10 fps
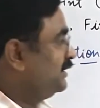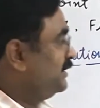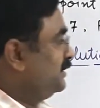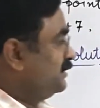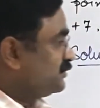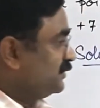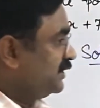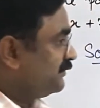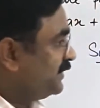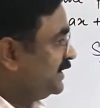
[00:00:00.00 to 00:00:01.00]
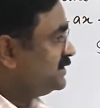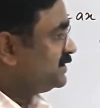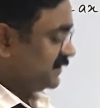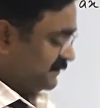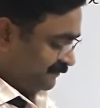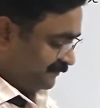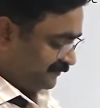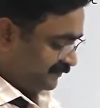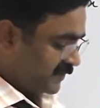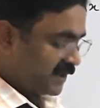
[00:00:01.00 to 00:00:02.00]
So dear friends,
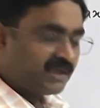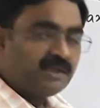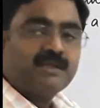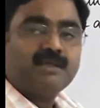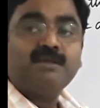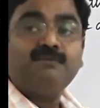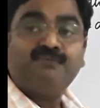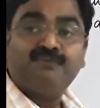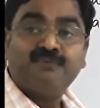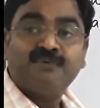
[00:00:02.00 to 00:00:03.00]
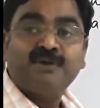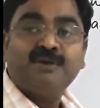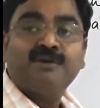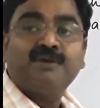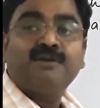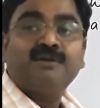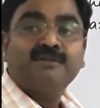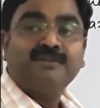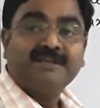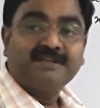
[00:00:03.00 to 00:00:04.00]
if
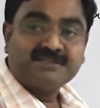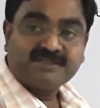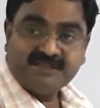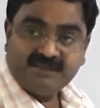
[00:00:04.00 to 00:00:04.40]
there is any